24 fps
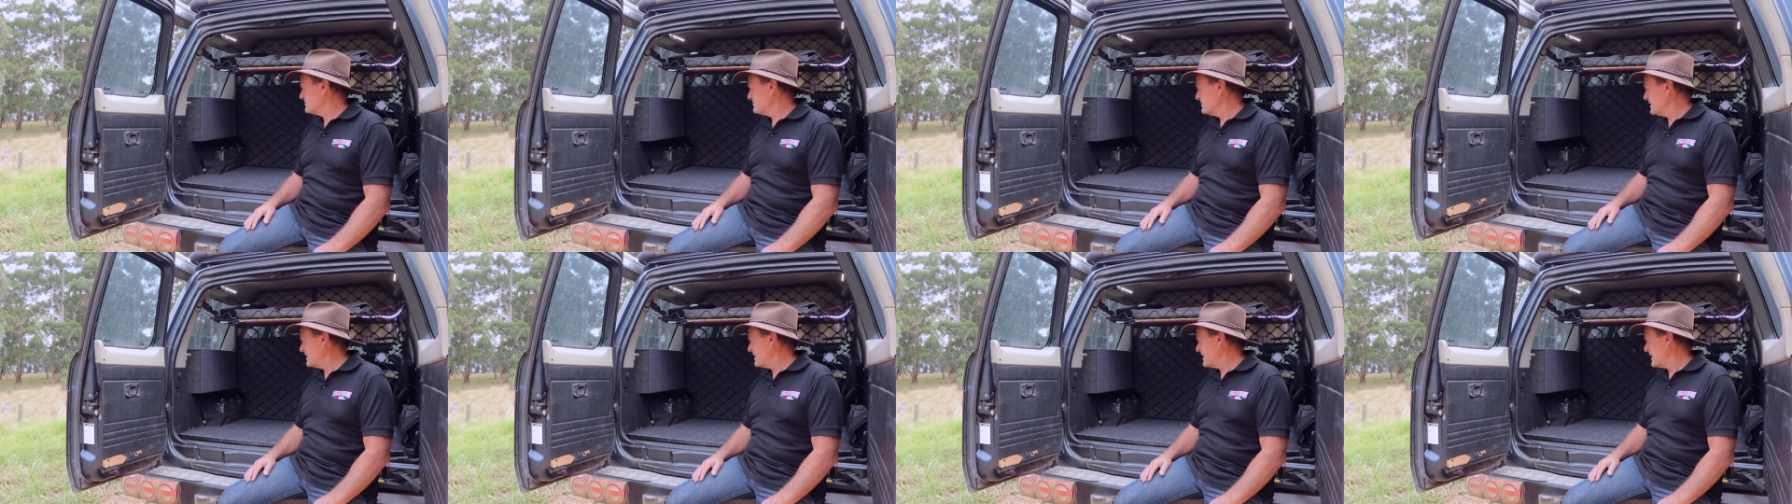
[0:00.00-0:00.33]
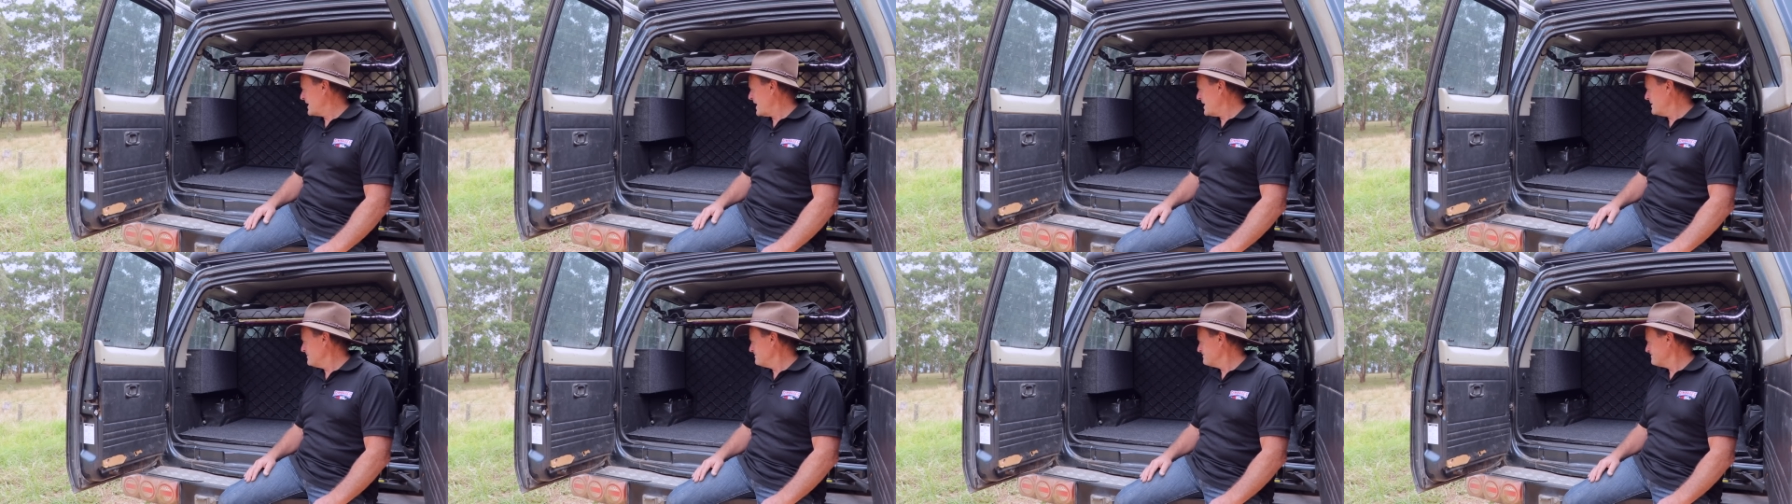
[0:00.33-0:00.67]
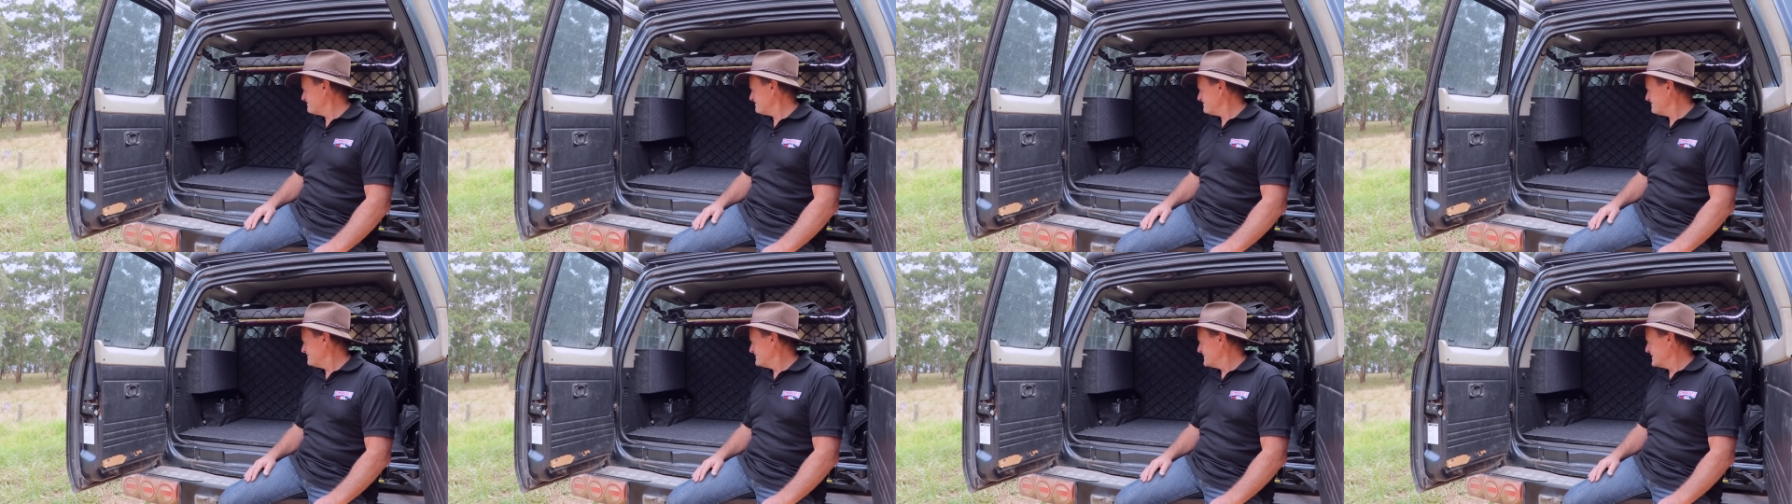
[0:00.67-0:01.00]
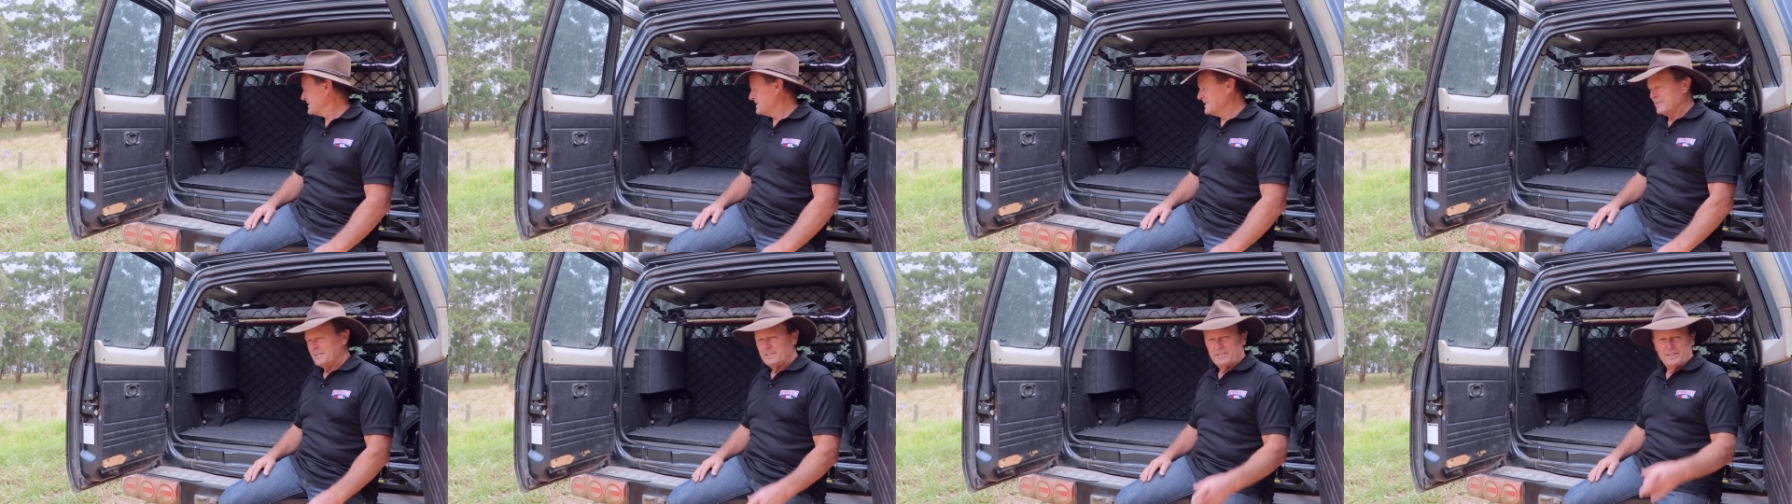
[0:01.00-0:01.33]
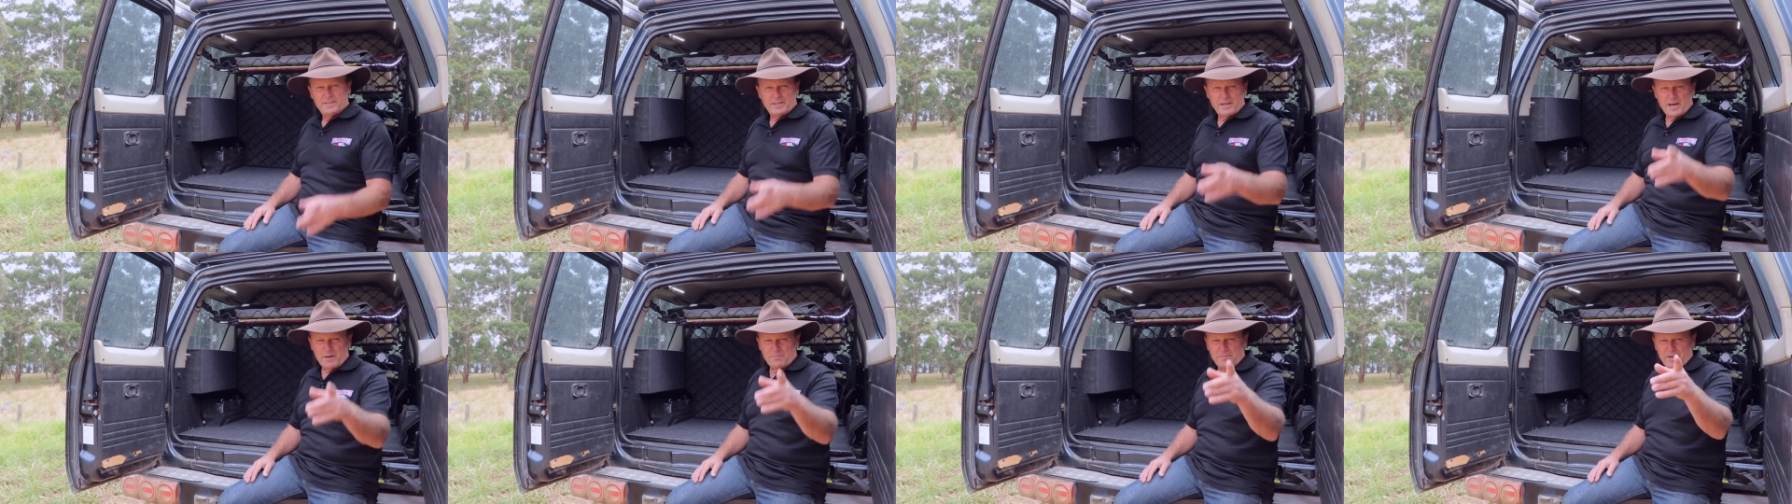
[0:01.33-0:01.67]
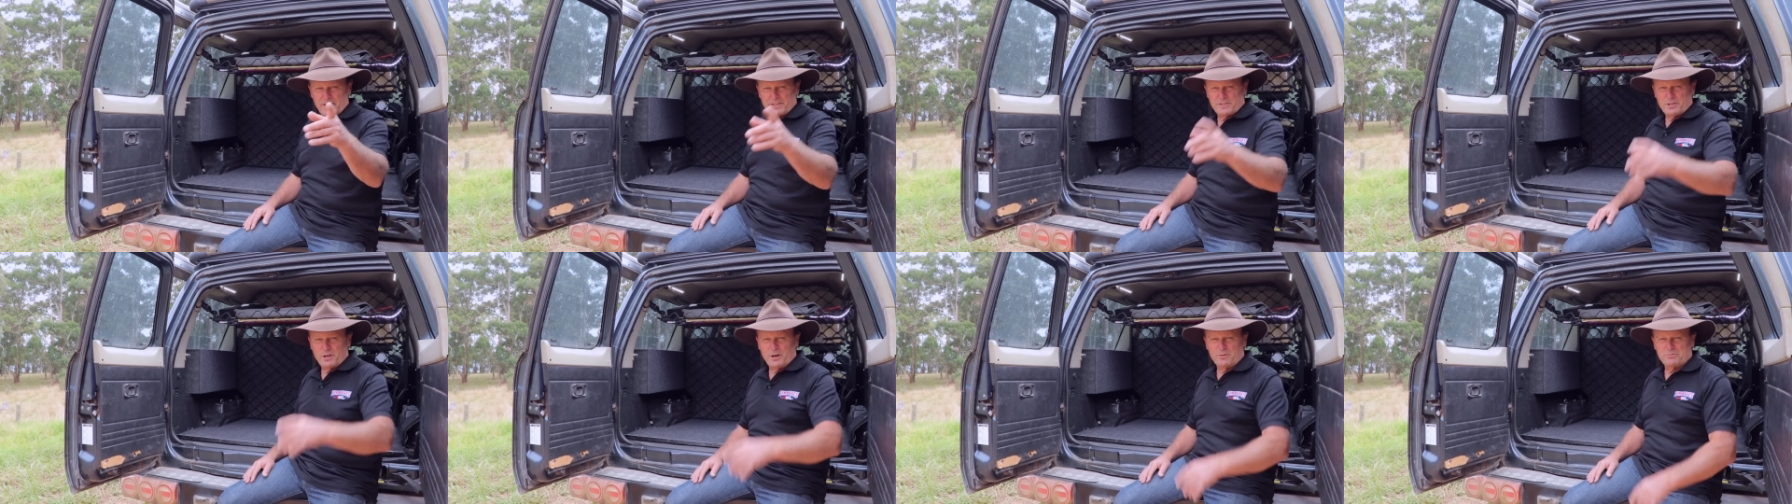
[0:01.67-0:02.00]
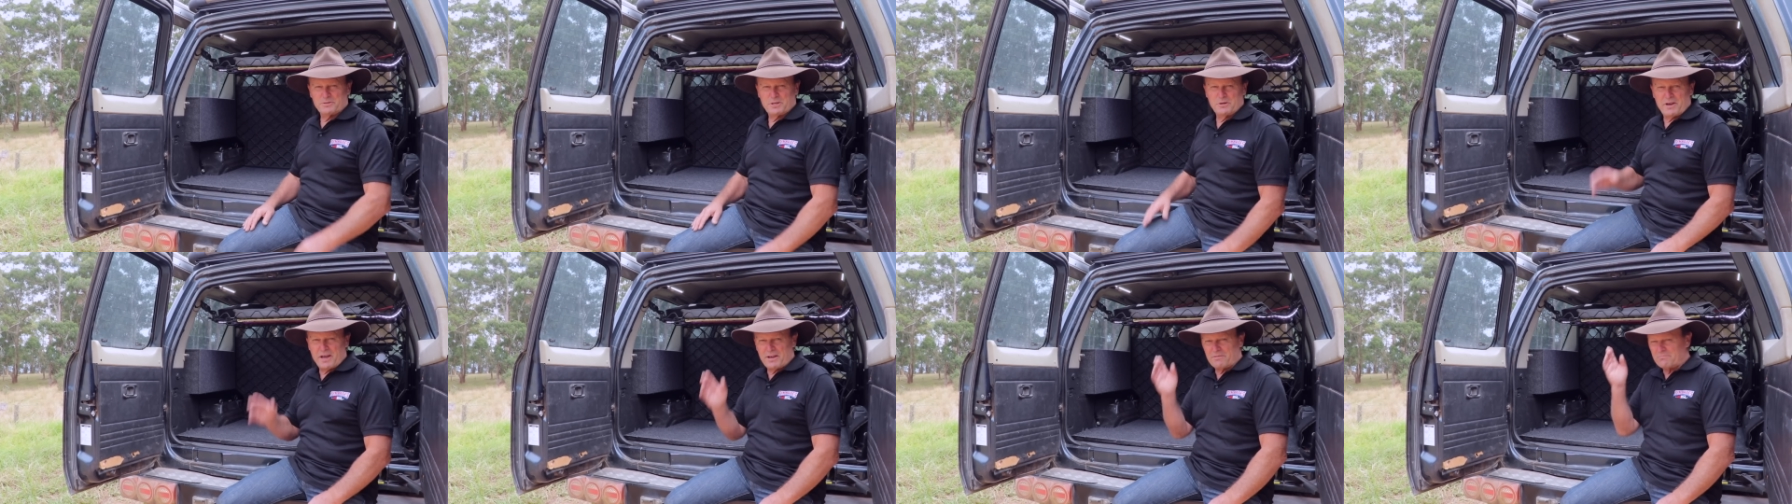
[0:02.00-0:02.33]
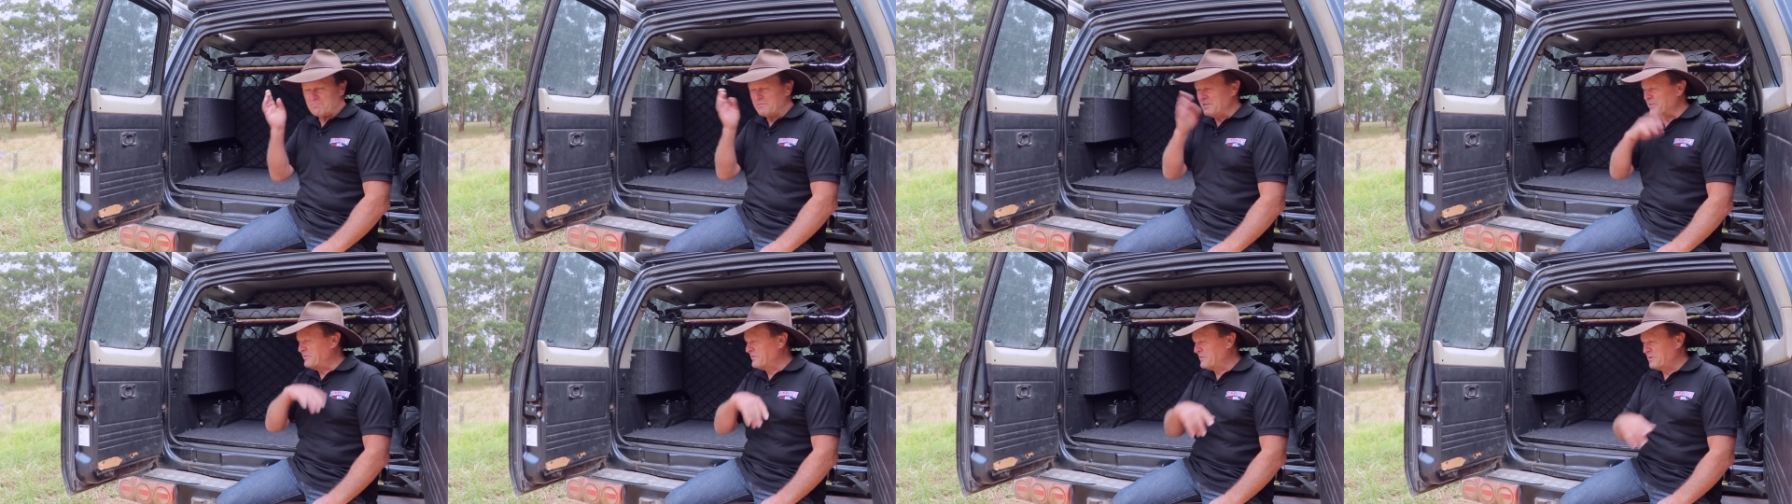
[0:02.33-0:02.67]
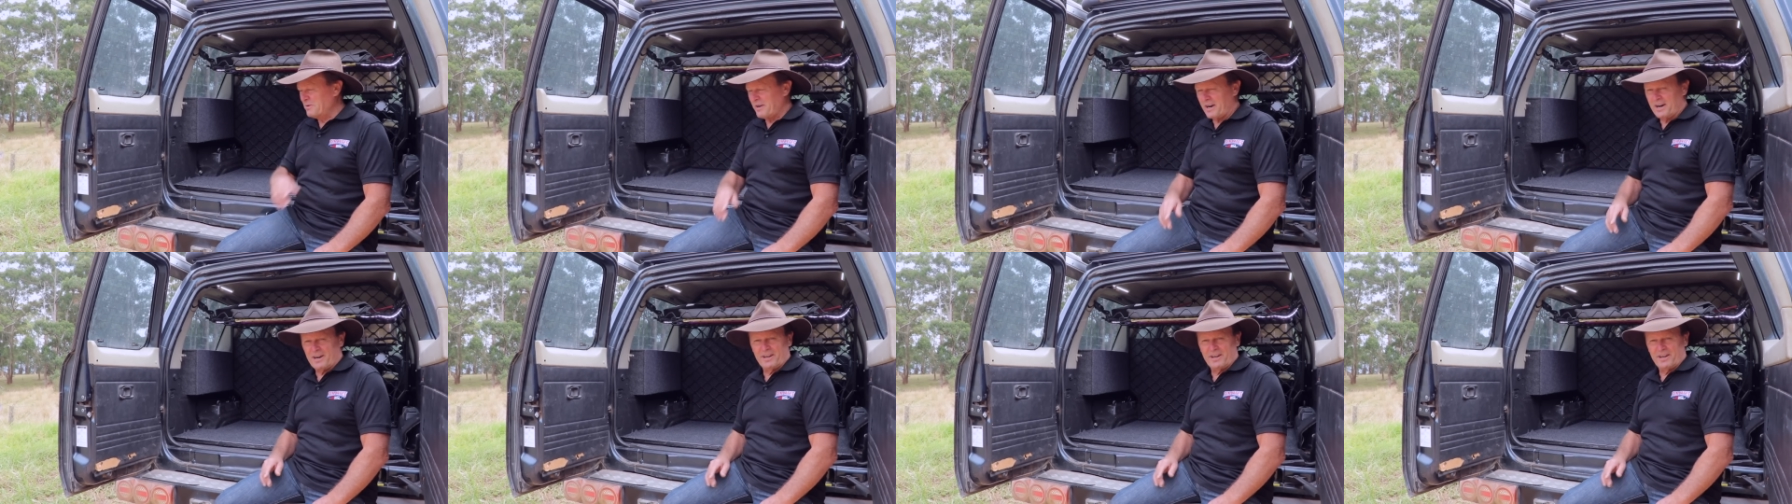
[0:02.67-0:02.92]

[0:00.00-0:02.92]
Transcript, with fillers: Well, there you go. Hope that's helped you out. If you are